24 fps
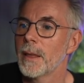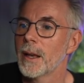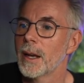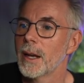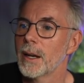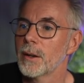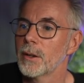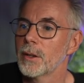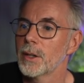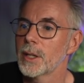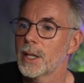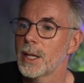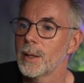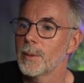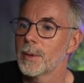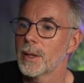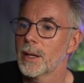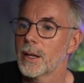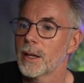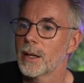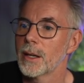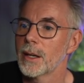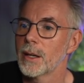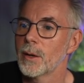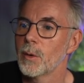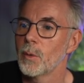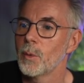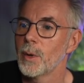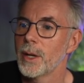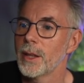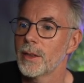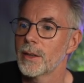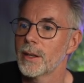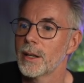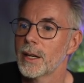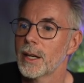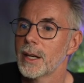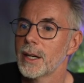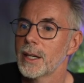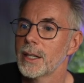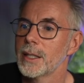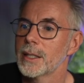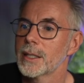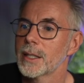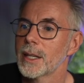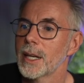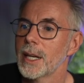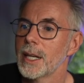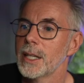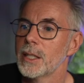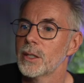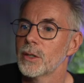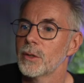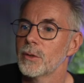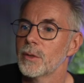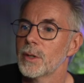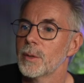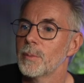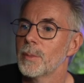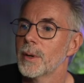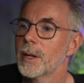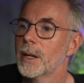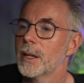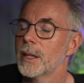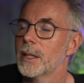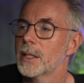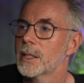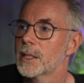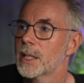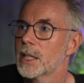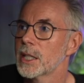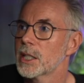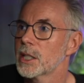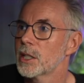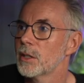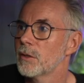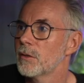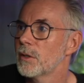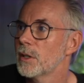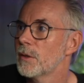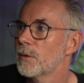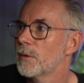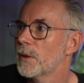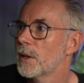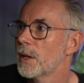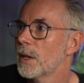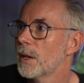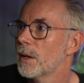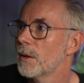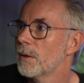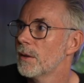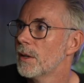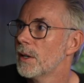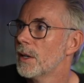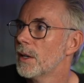I'm going to keep the width and height at 800 by 600 for now.